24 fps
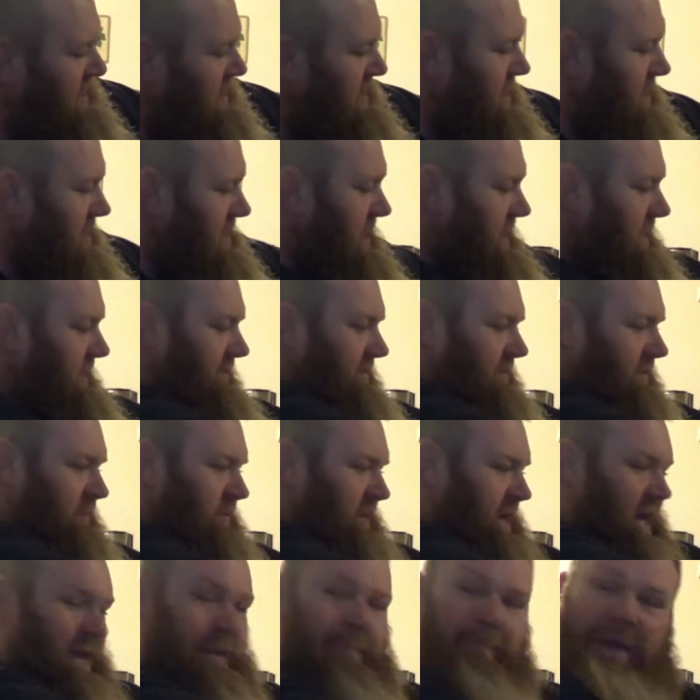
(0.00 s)
Alright, let's see what
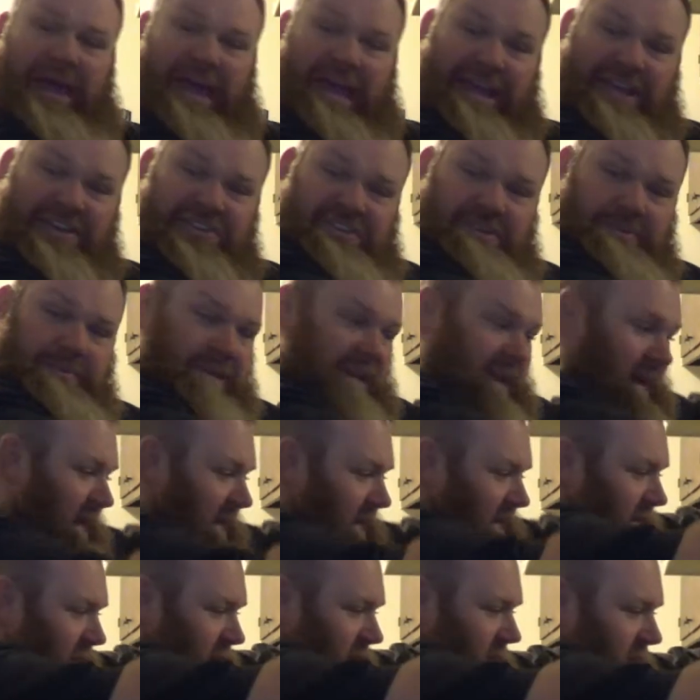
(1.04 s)
kind of packaging we got
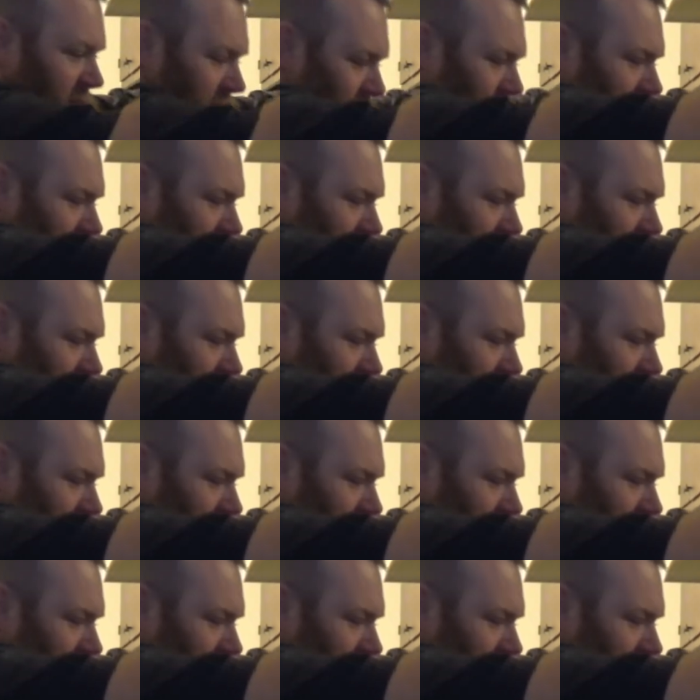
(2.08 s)
in here.